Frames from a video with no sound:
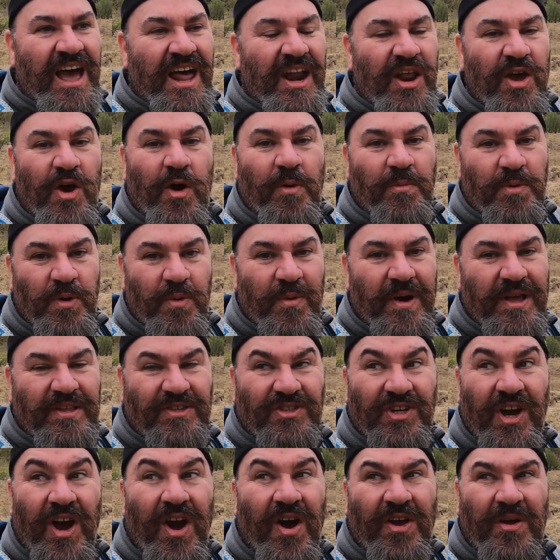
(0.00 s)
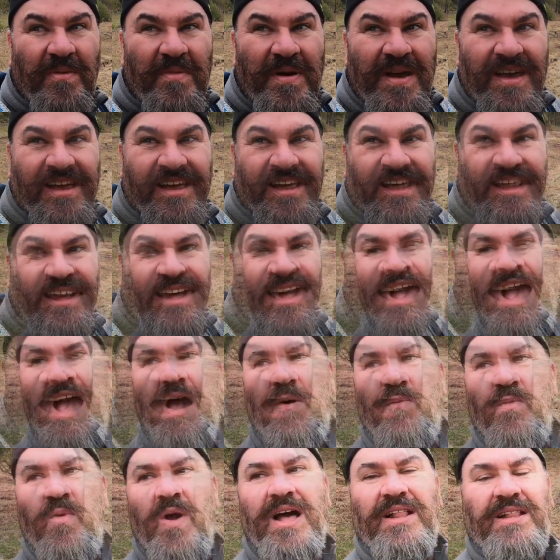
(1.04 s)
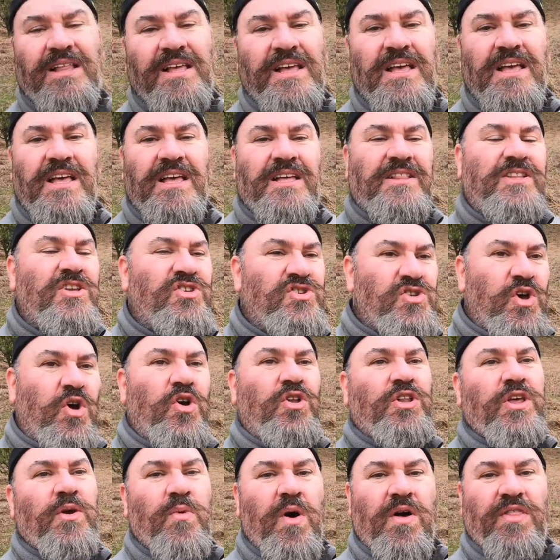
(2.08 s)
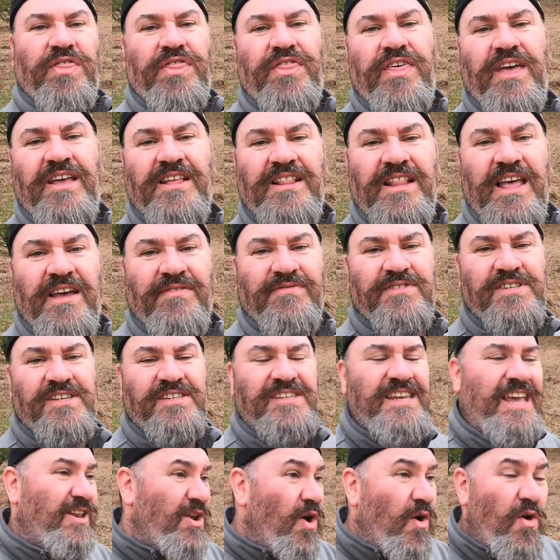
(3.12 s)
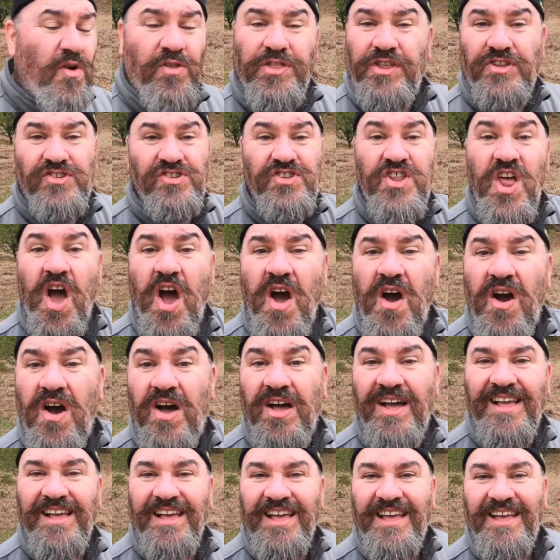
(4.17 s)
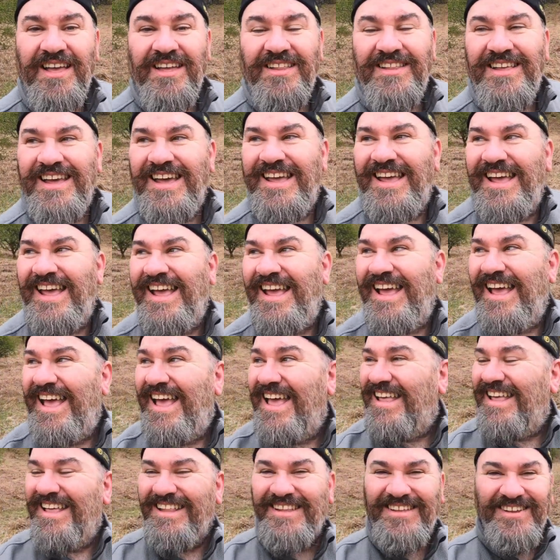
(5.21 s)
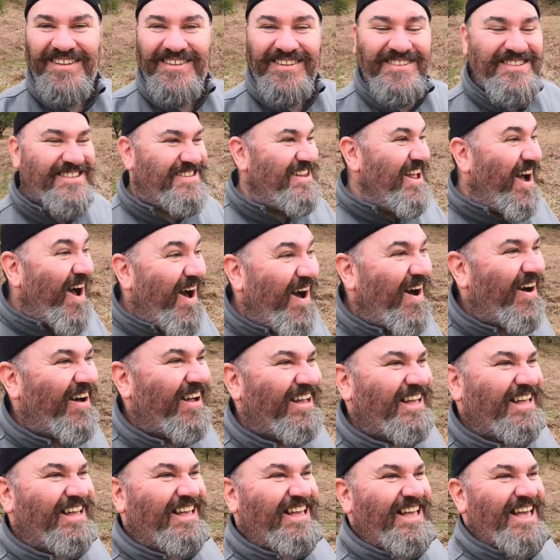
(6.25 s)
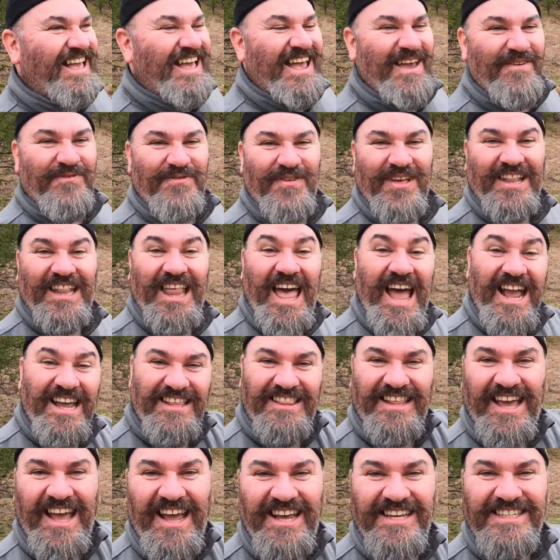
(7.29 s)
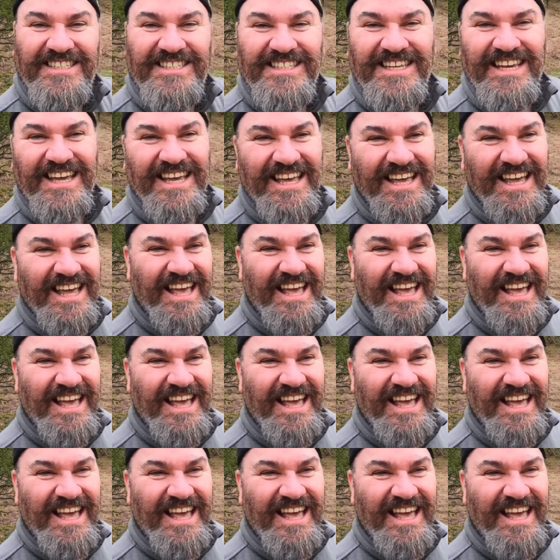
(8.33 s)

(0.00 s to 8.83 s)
and I hope you enjoy them. And well, there's only one thing left to say. No, there's not. There's not. If you like this,